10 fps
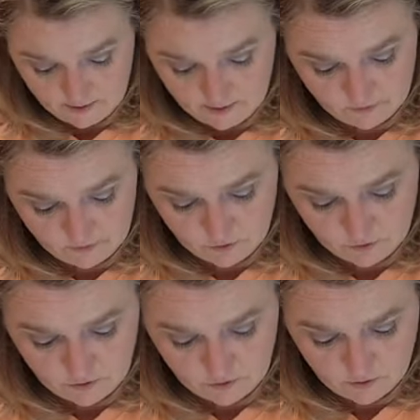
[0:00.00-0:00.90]
I'm
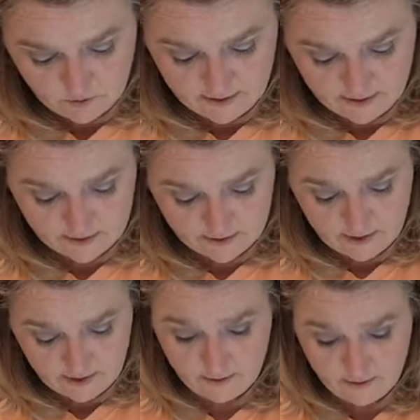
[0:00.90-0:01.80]
sorry, guys.
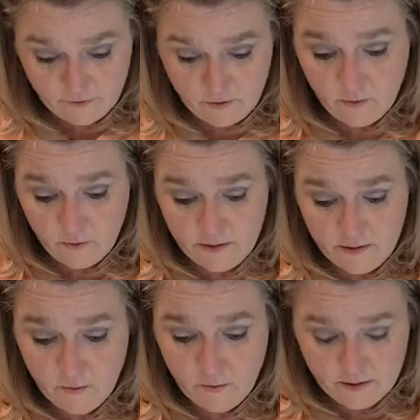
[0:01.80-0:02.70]
I have no idea
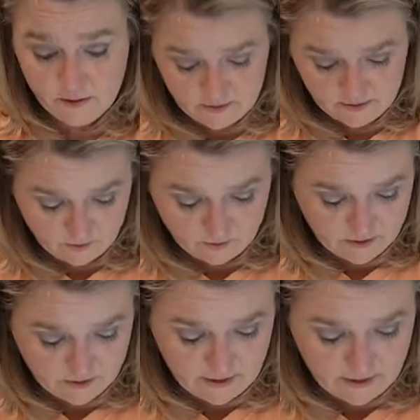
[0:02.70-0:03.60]
why the signal
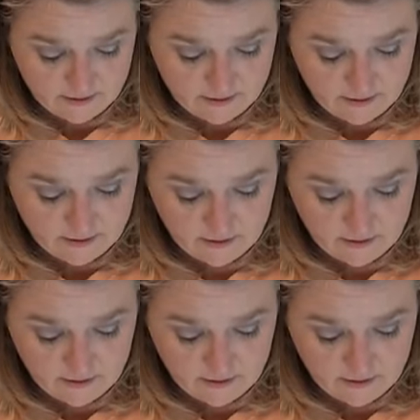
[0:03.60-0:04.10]
is acting.